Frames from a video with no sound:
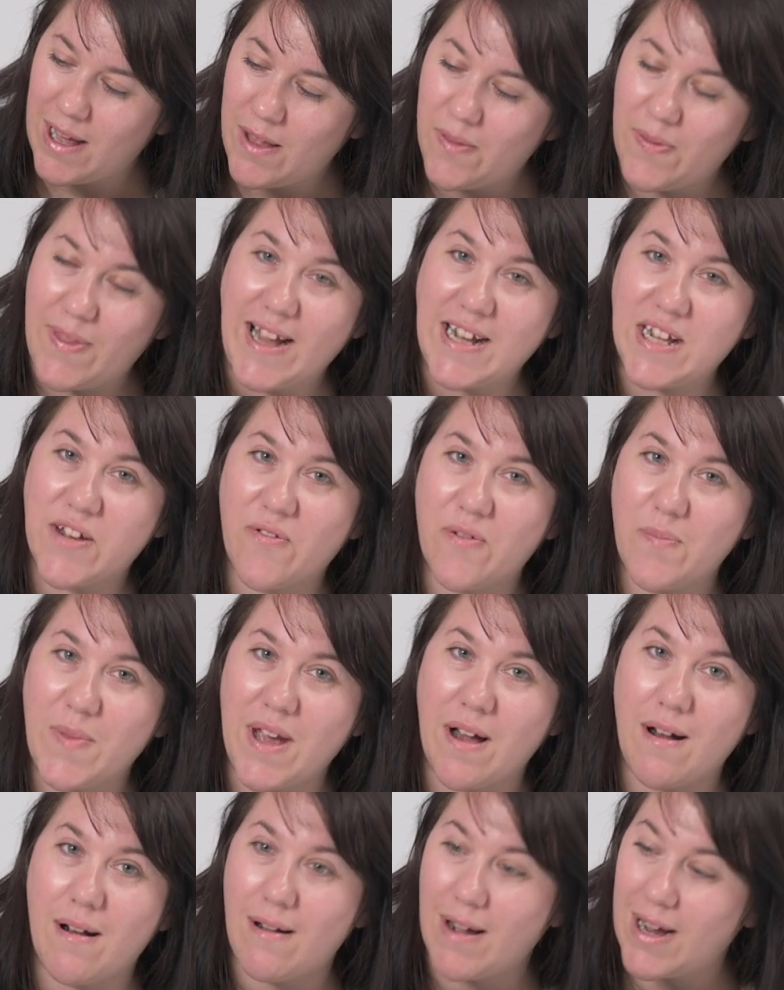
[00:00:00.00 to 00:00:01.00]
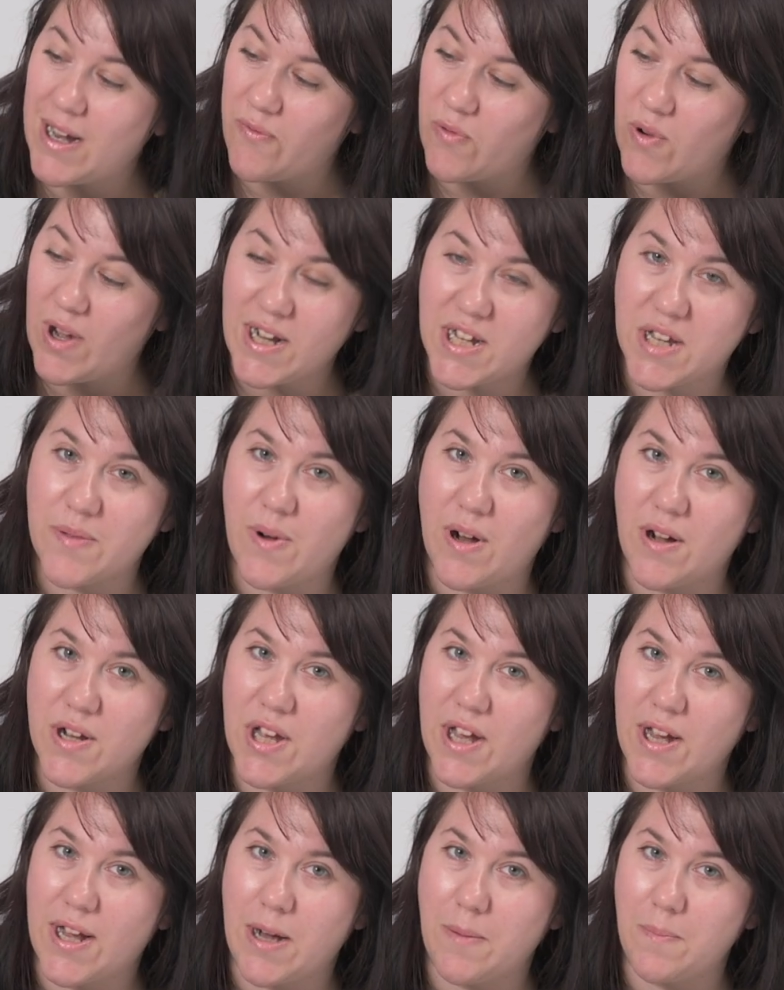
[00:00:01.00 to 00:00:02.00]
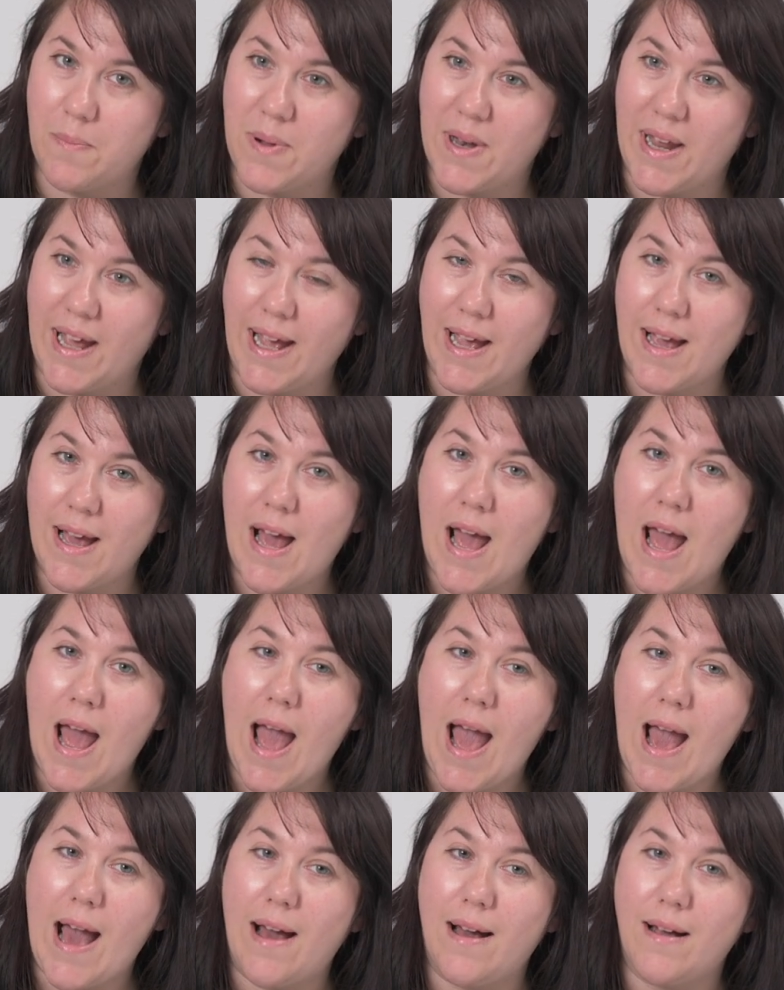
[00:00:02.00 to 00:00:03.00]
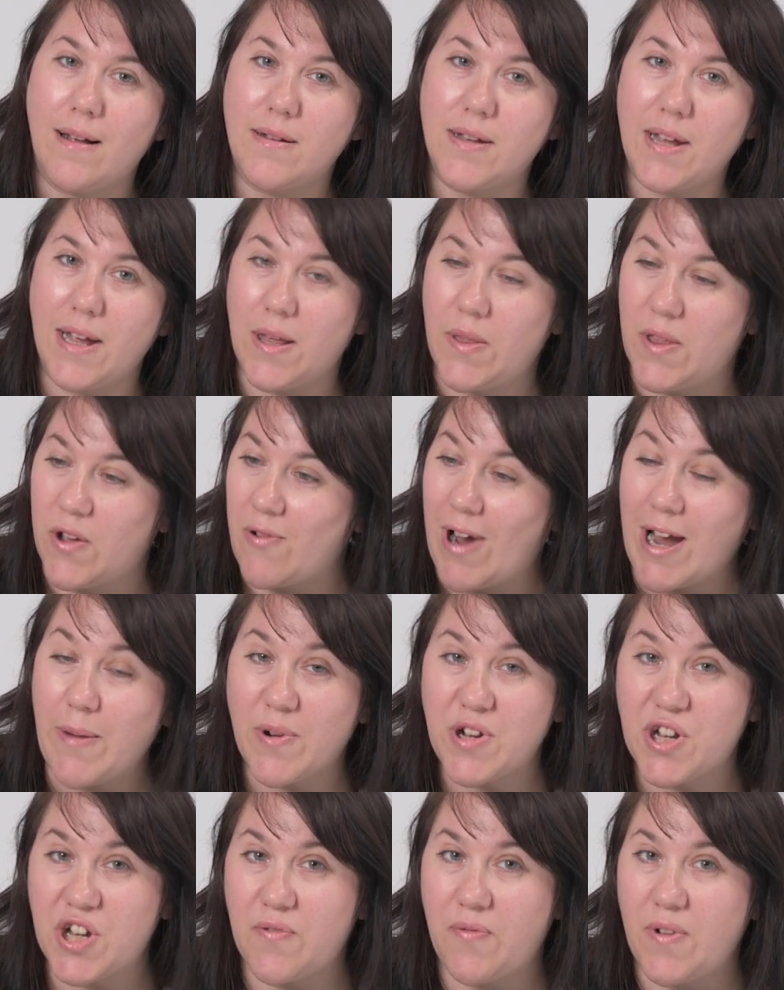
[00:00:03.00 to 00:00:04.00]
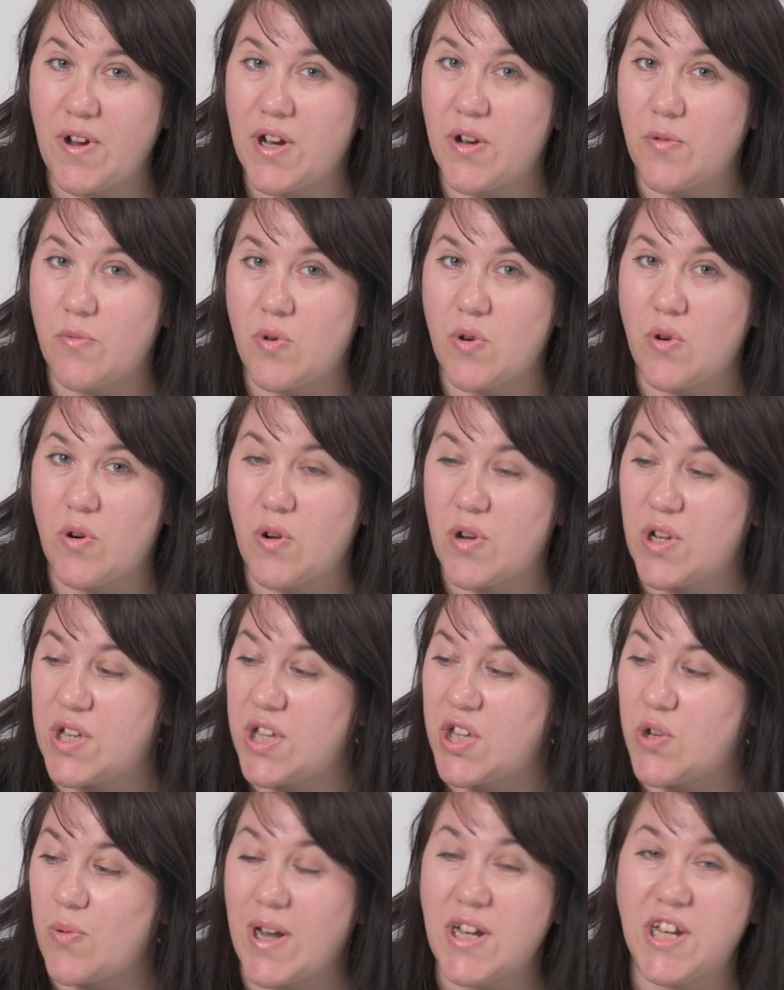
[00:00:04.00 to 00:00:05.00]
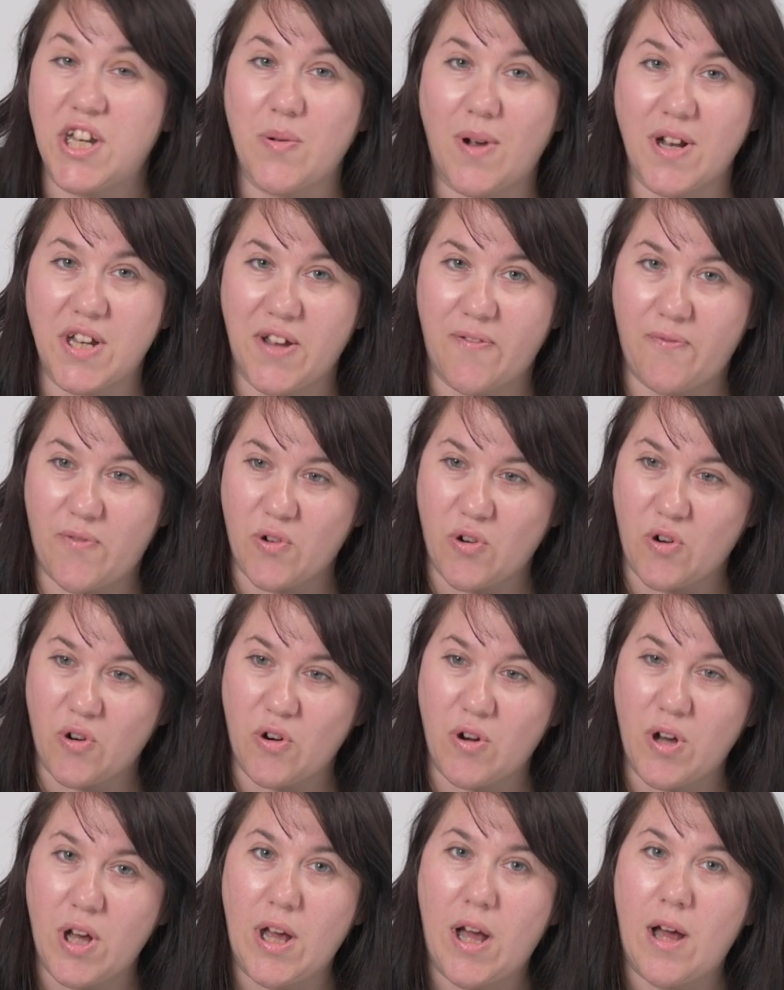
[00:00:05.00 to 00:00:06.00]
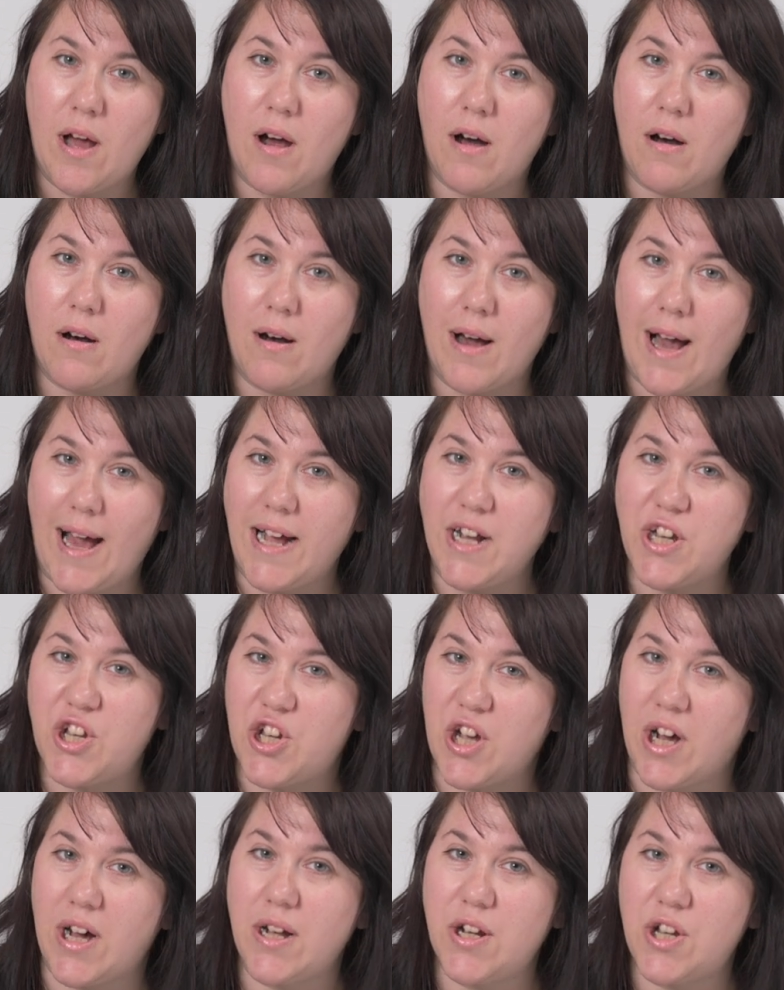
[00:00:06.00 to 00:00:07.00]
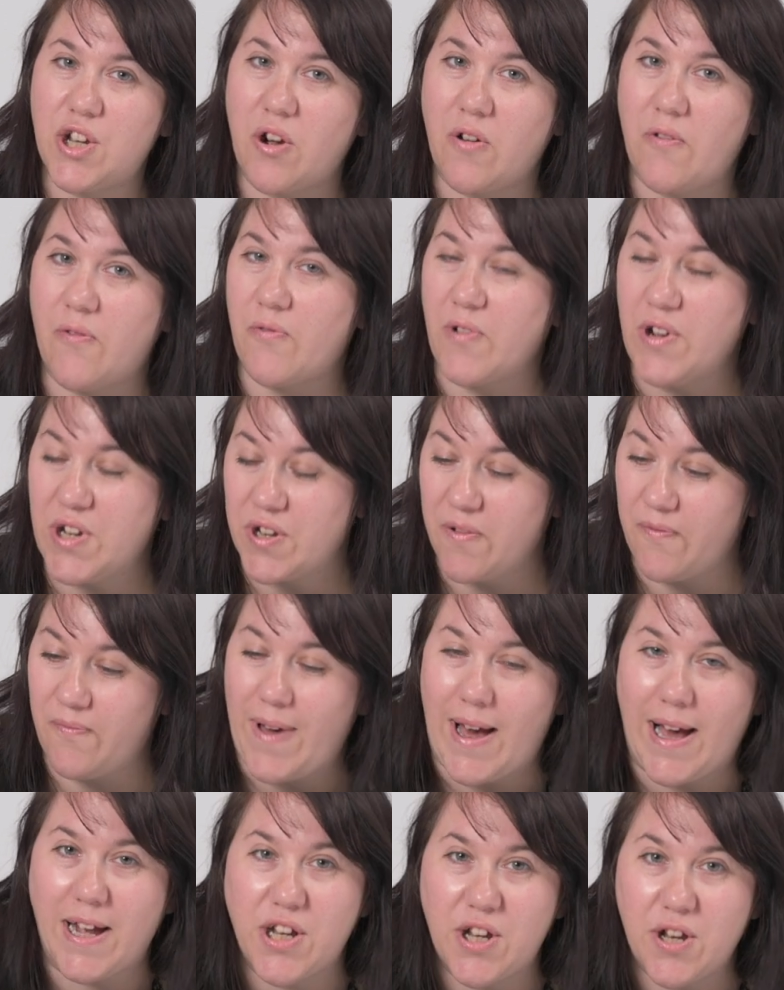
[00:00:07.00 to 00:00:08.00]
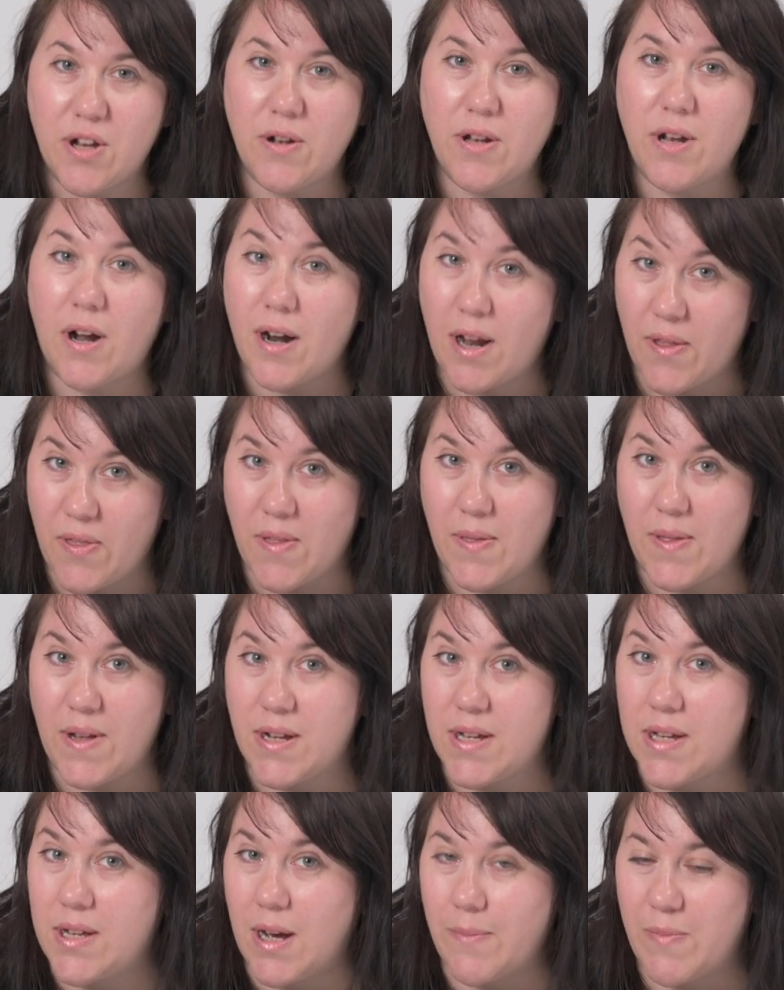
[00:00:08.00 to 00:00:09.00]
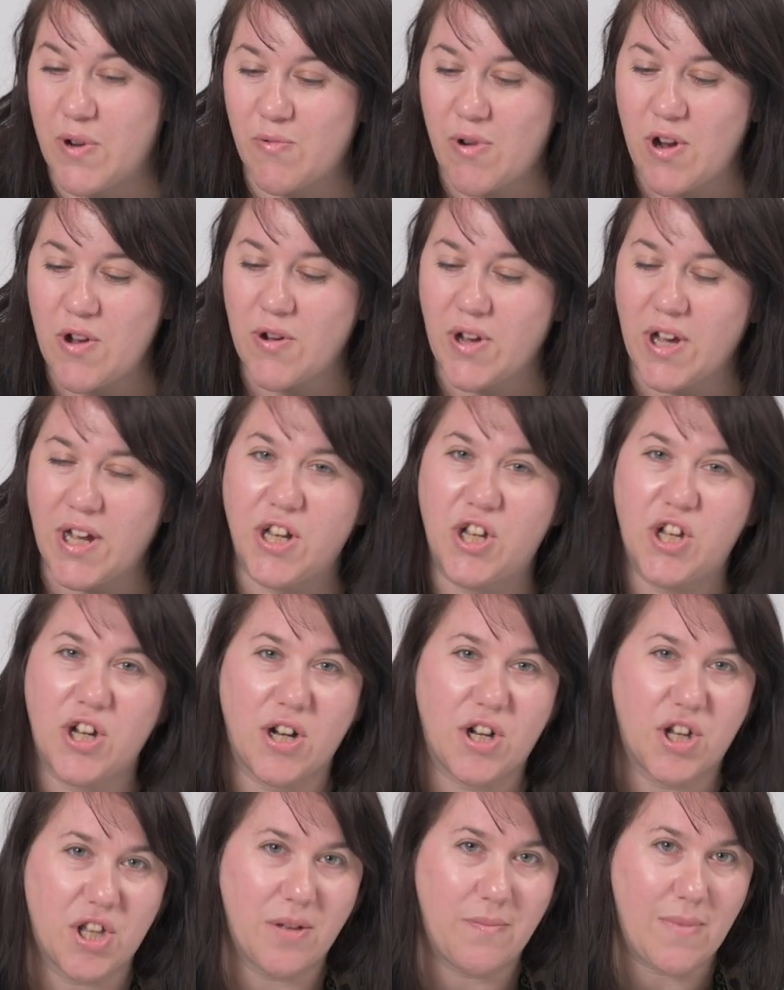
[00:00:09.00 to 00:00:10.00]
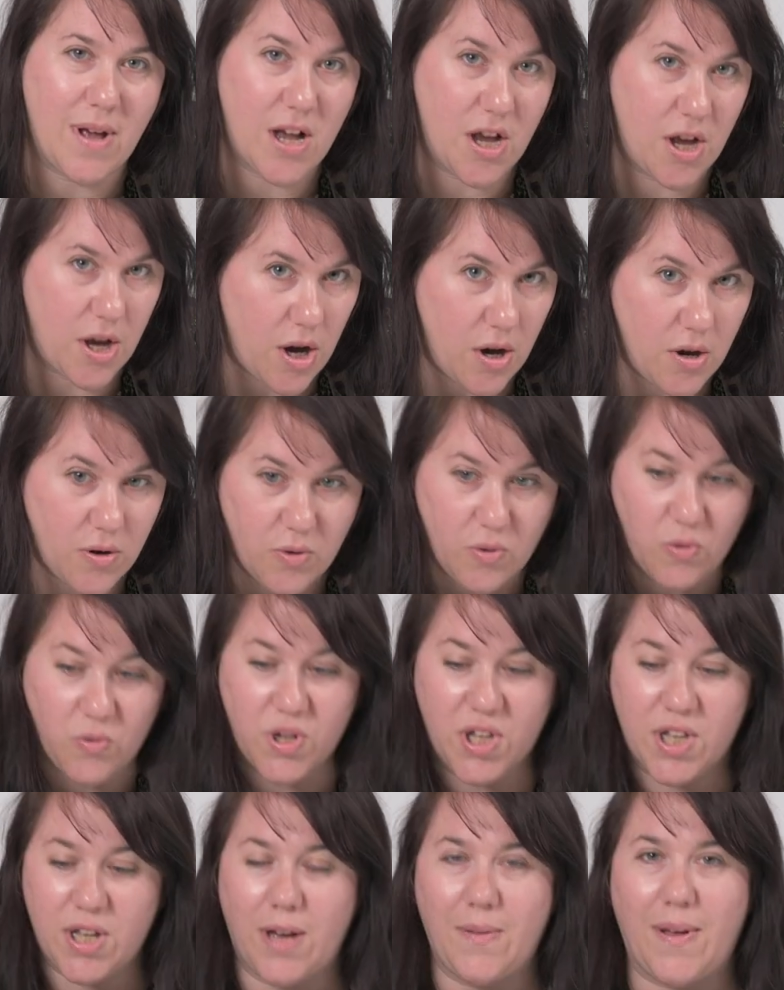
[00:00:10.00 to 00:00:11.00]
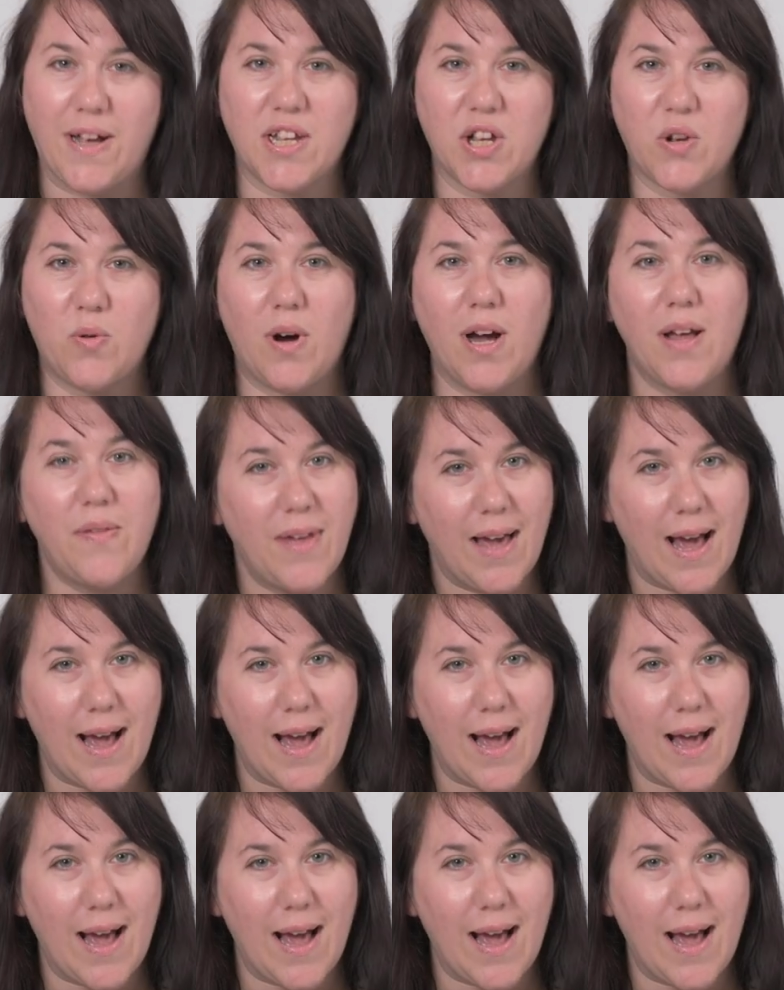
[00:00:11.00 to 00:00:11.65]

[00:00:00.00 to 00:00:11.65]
These are from the Isle of Wight Tomato Company, and in the Great British Food Awards 2024, our head judge of fruit and veg, none other than Simon Rogan, judged them a gold. So that's quite the